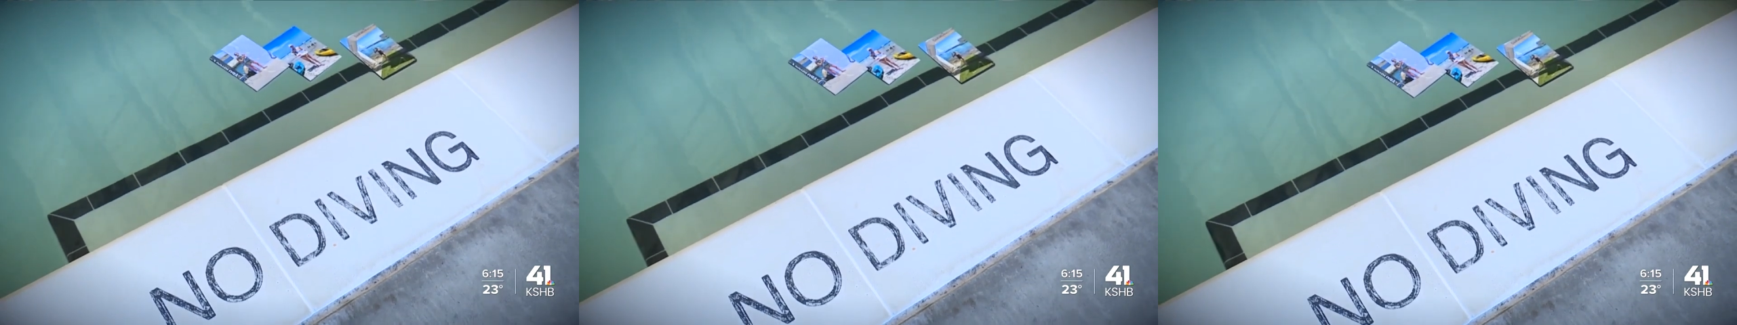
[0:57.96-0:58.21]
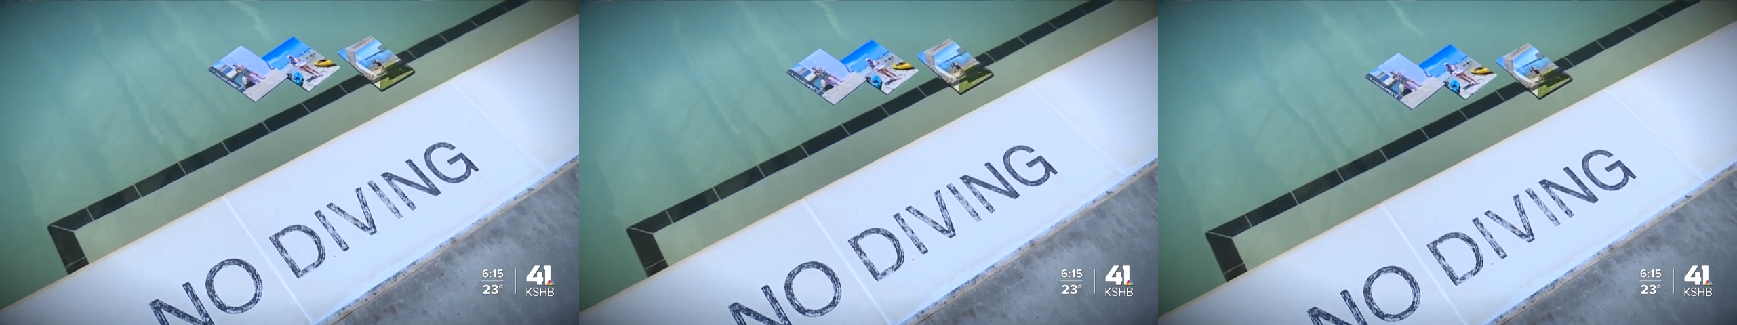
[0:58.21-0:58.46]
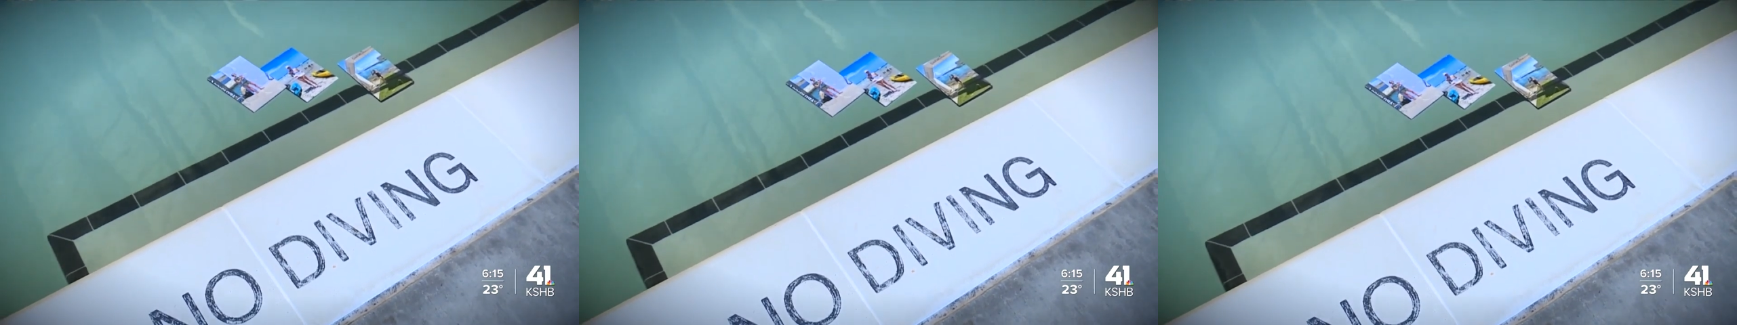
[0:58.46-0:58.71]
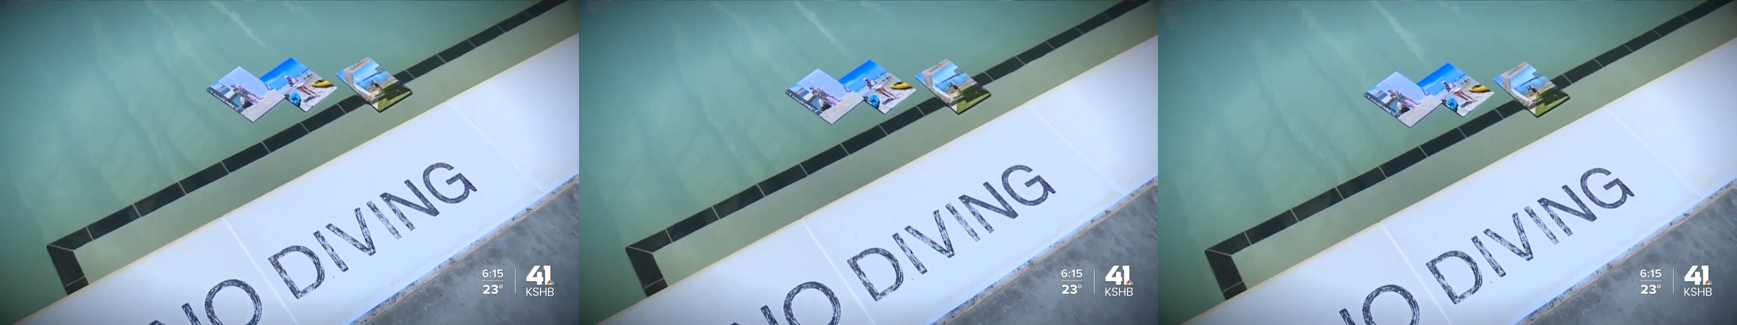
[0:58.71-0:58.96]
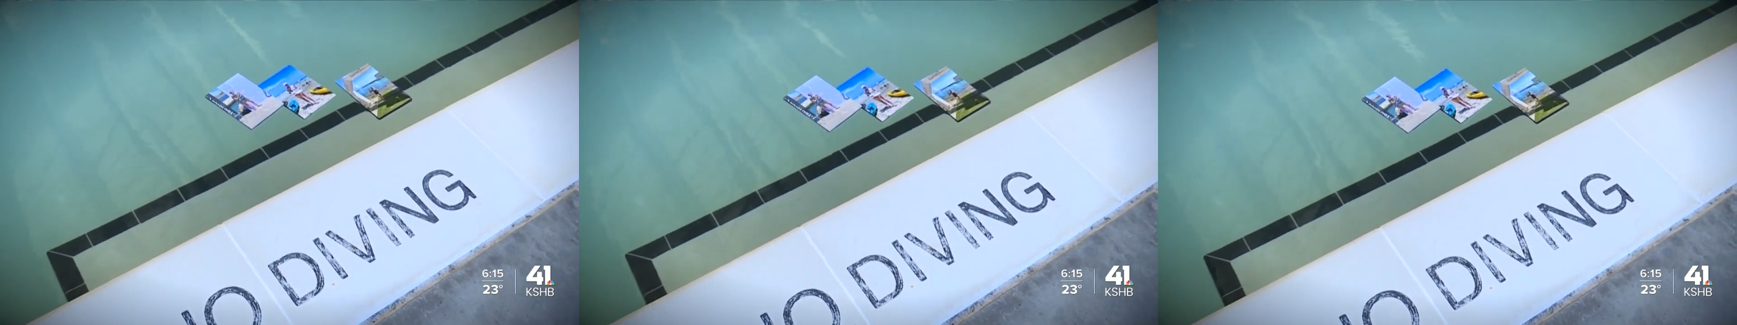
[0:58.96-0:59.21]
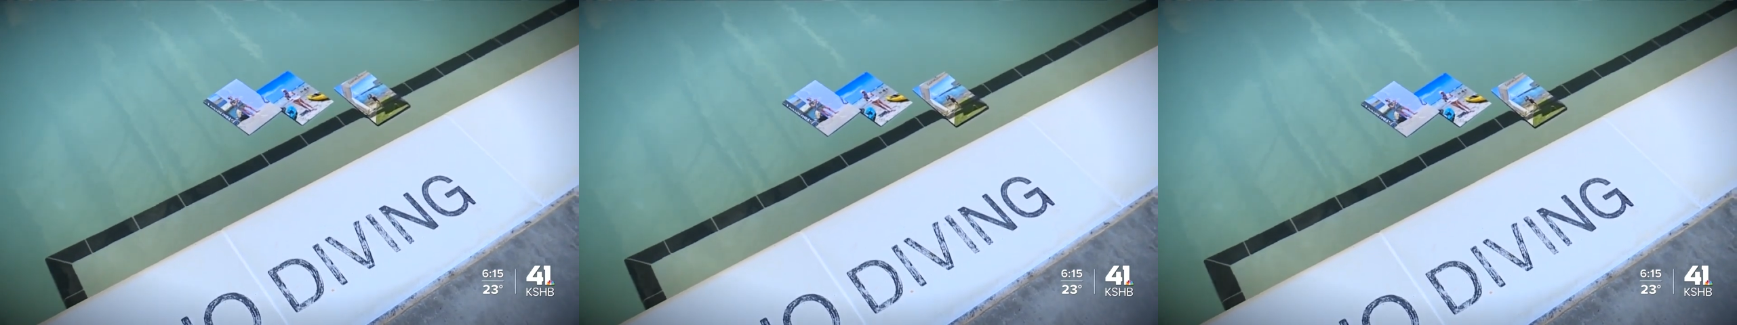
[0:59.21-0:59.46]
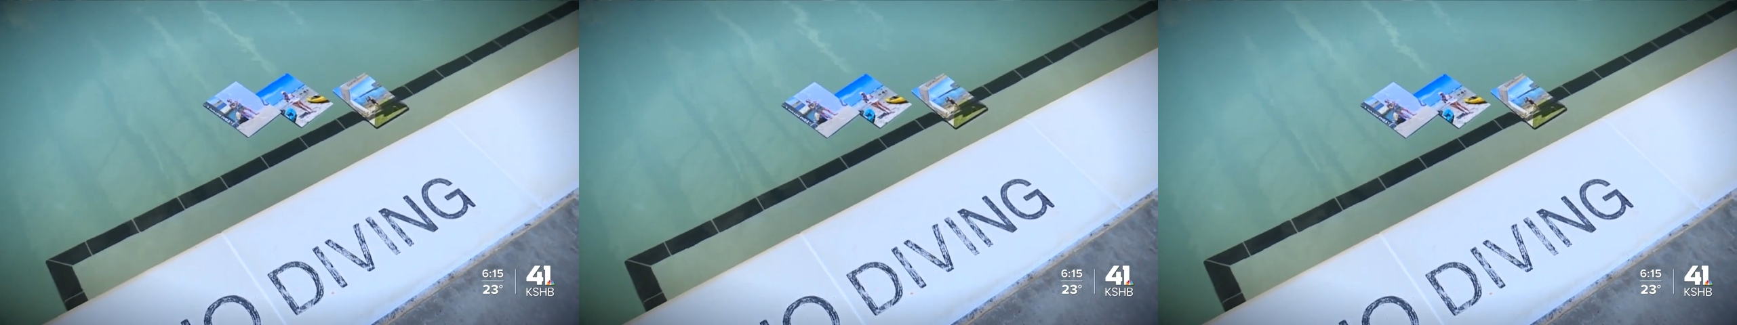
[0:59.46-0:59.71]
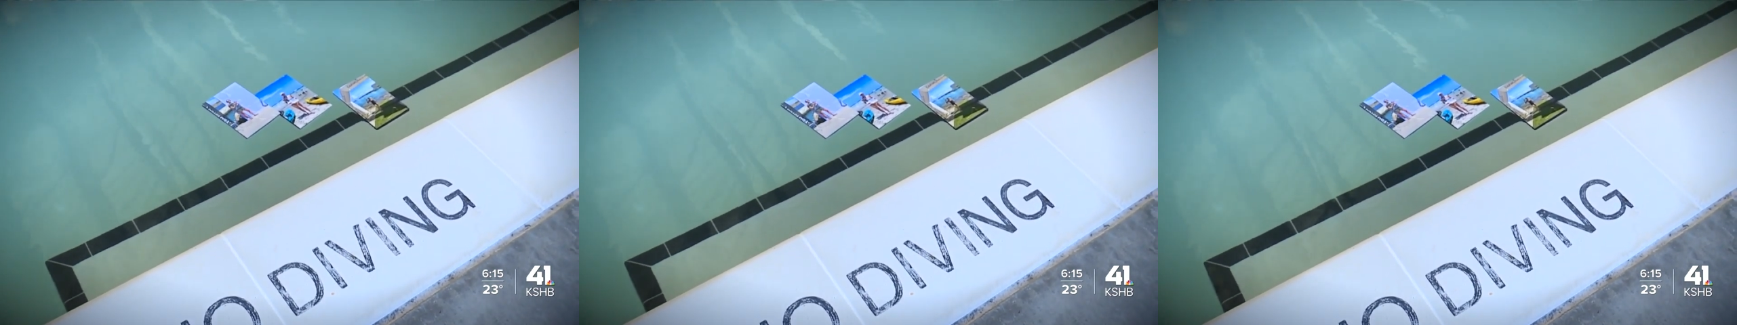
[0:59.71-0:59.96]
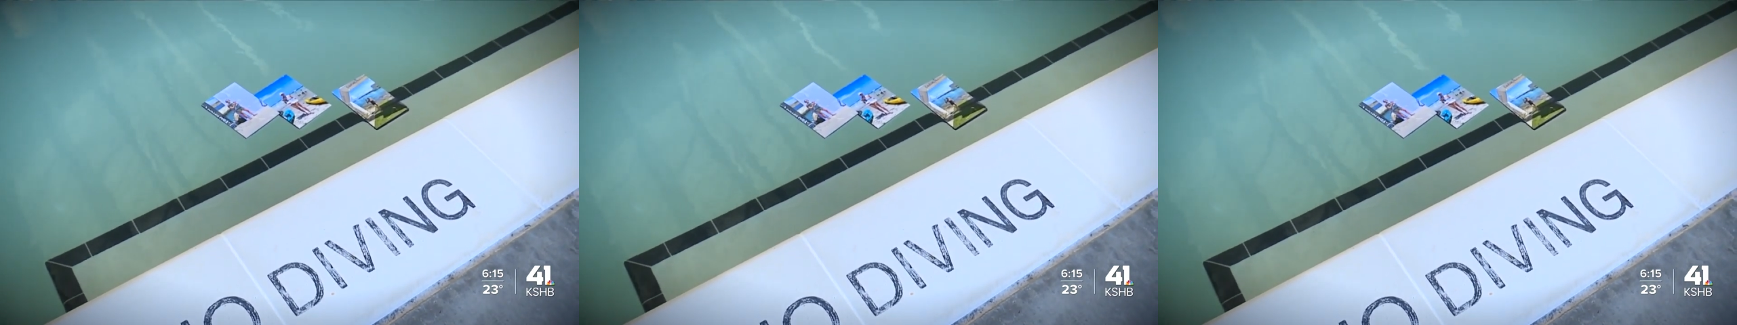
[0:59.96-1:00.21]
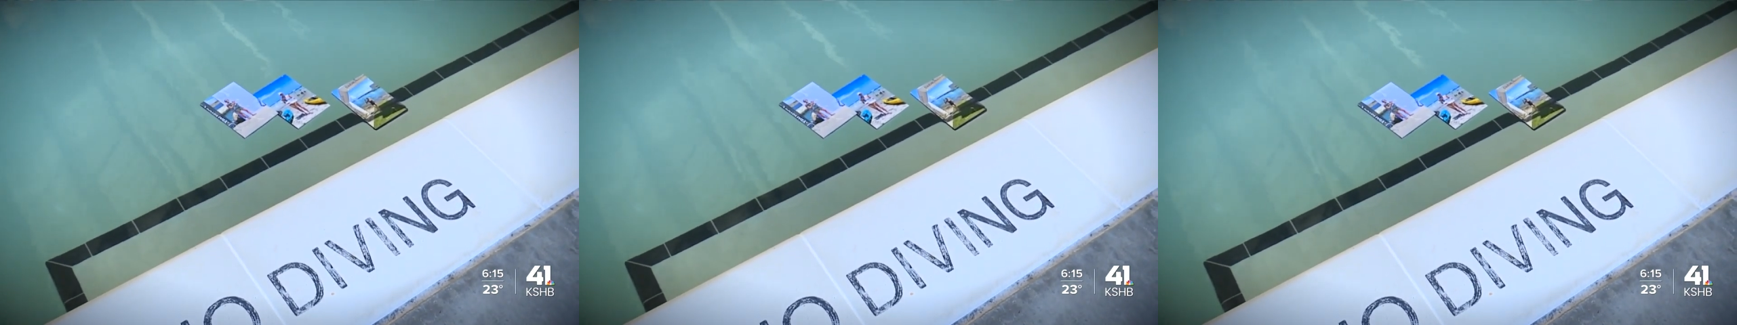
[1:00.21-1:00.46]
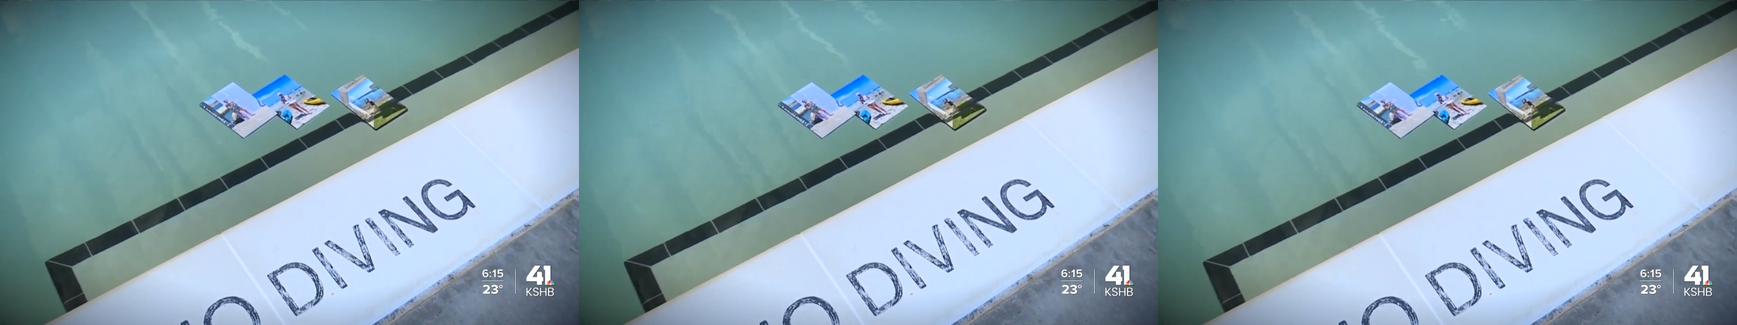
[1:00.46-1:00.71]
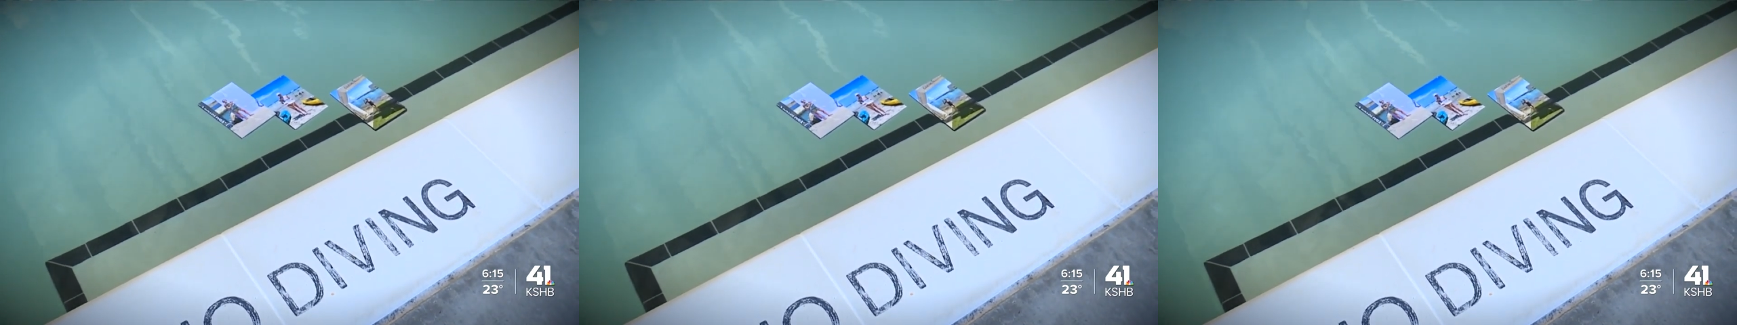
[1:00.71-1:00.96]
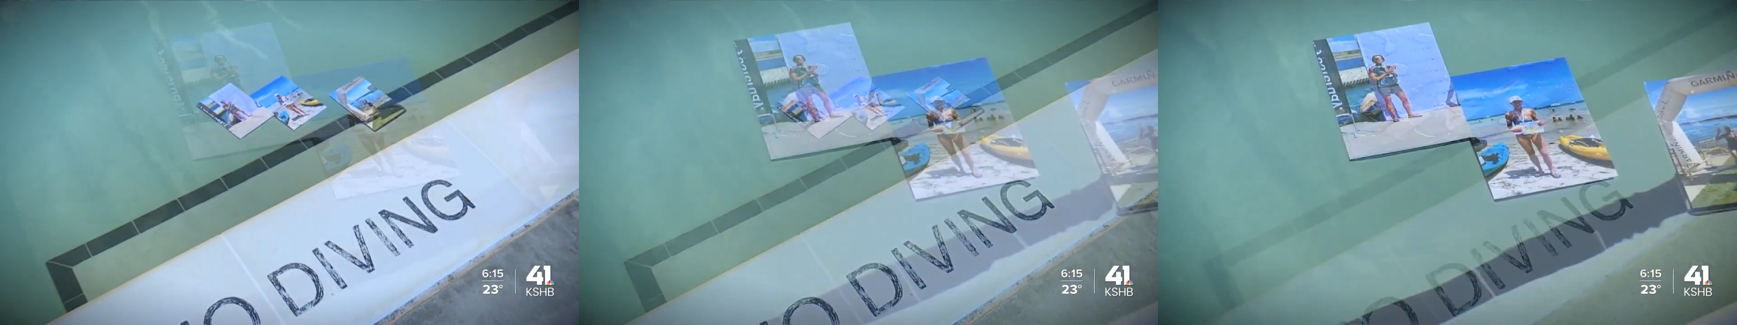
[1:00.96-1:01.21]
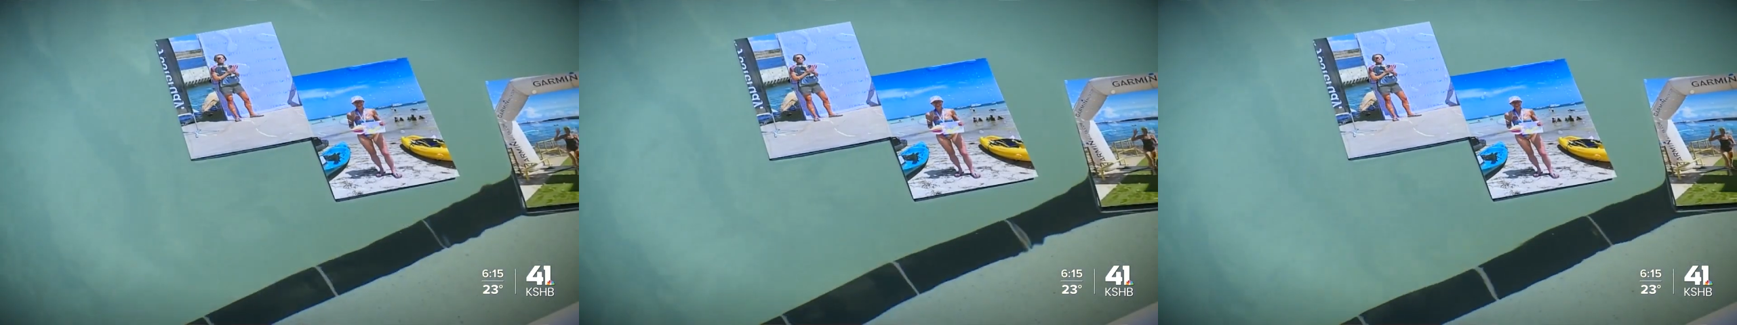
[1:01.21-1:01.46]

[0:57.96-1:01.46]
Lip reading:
No face is visible, so there are no lips to read.